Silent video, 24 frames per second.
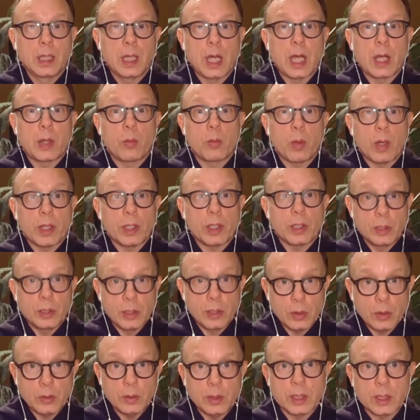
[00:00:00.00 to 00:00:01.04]
I want to
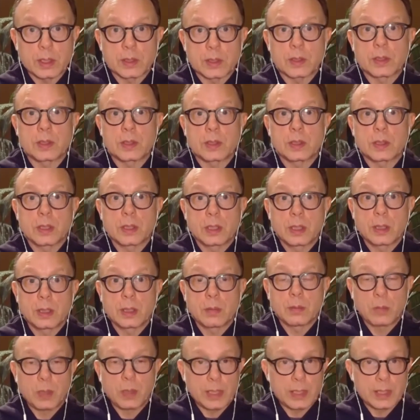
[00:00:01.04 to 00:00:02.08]
notice
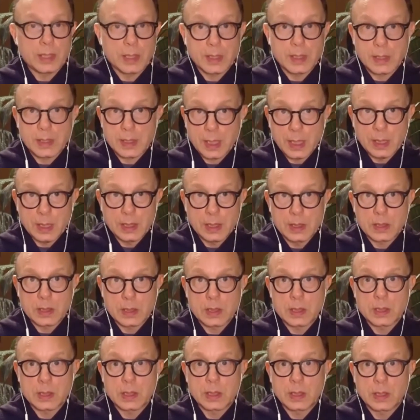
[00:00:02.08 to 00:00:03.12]
pleasant
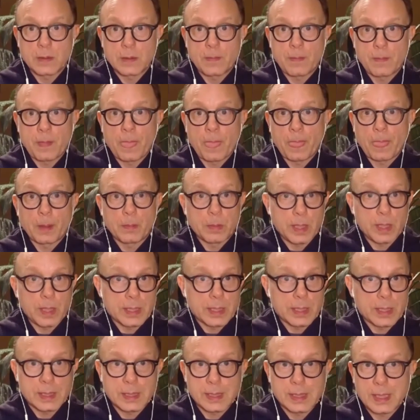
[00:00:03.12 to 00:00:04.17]
sights,
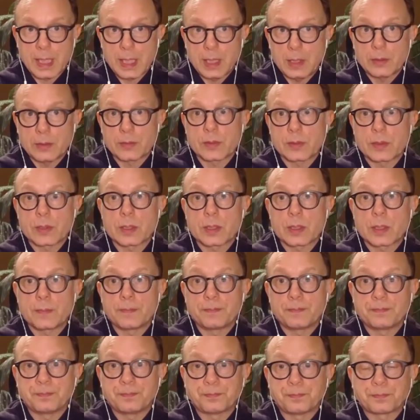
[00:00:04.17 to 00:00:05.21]
pleasant sounds,
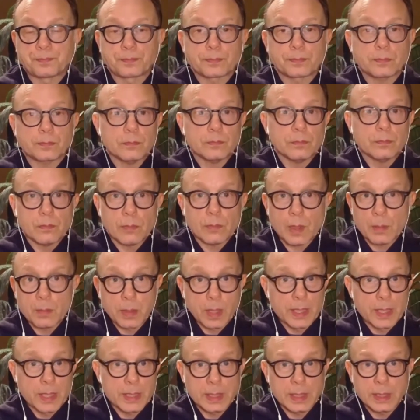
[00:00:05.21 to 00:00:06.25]

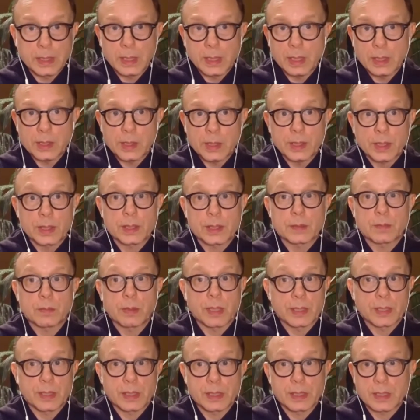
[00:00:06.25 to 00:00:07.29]
pleasant touches,
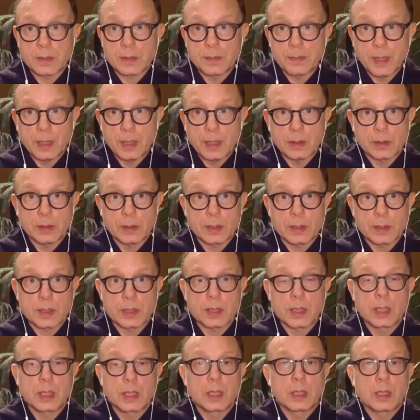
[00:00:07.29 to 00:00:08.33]
pleasant smells,
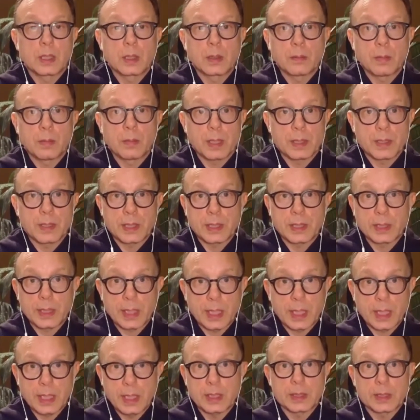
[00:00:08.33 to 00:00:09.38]
pleasant
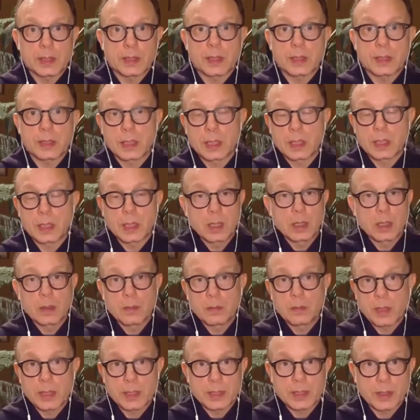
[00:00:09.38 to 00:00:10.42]
tastes,
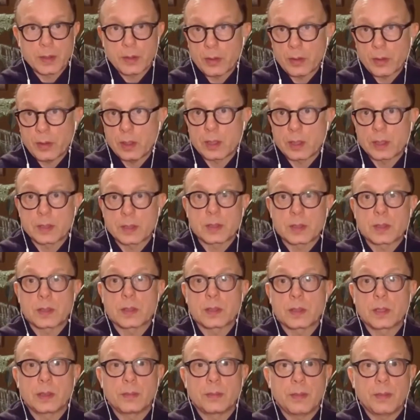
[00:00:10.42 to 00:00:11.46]
pleasant thoughts
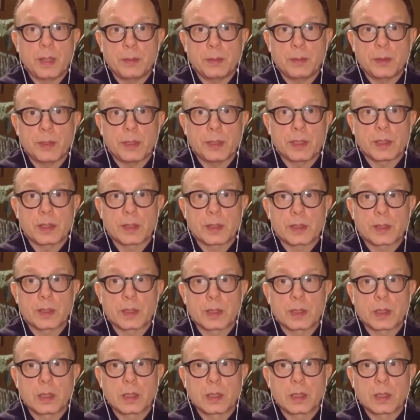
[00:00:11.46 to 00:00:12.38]
and memories.